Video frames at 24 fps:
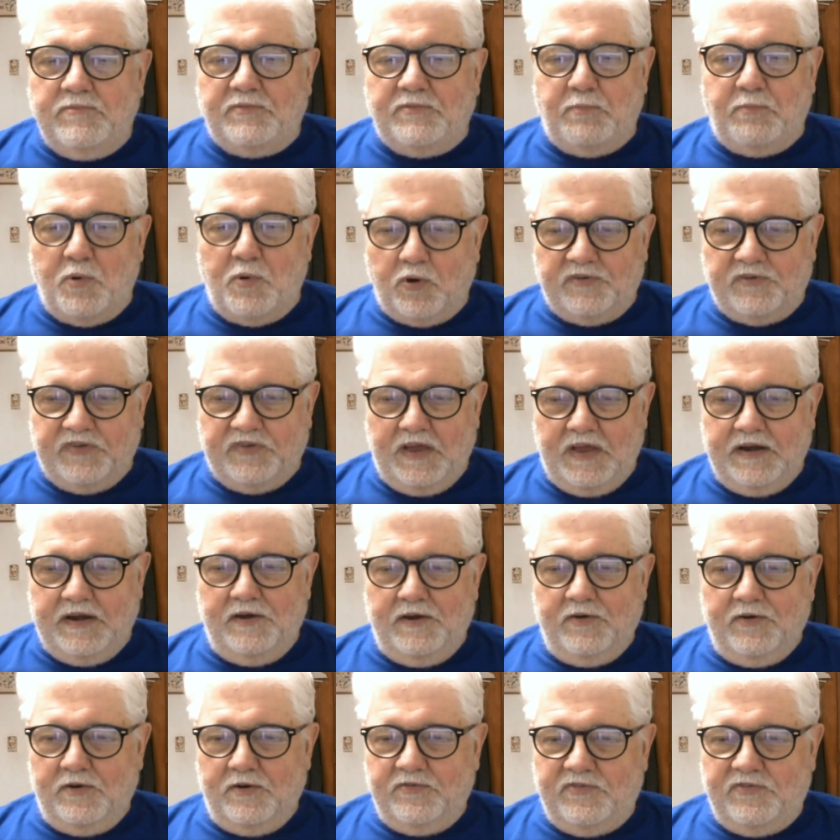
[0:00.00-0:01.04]
sports
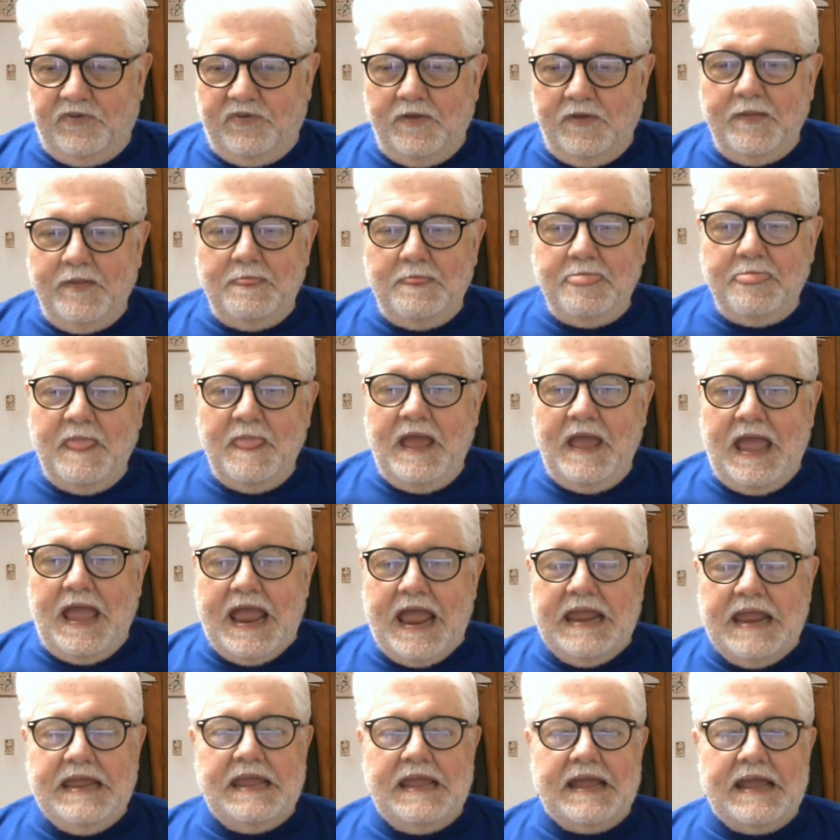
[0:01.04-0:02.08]
editors
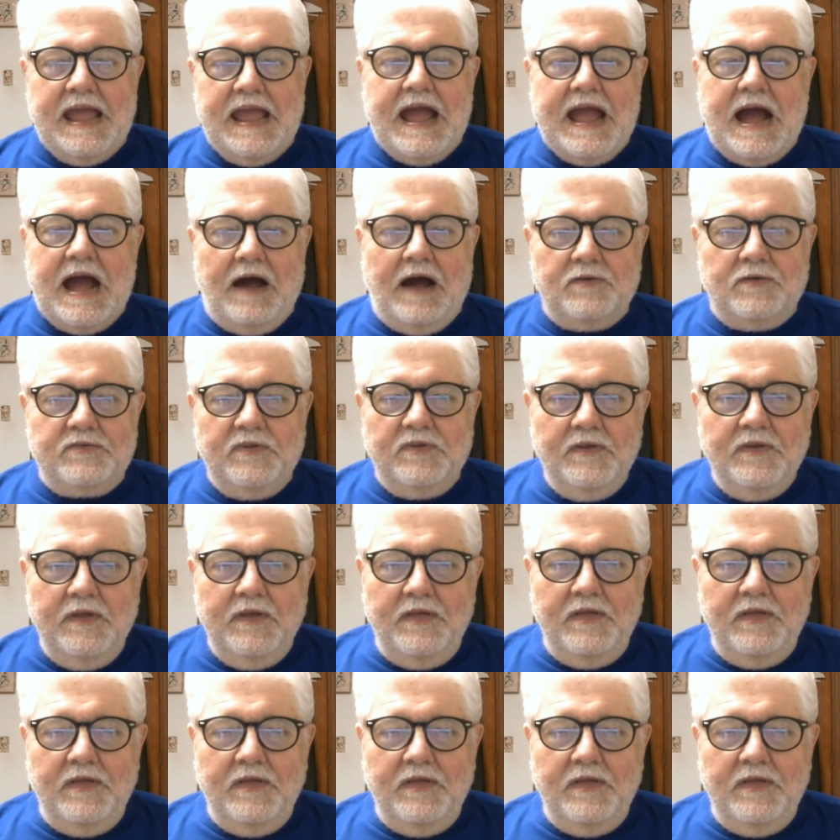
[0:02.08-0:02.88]
hanging out,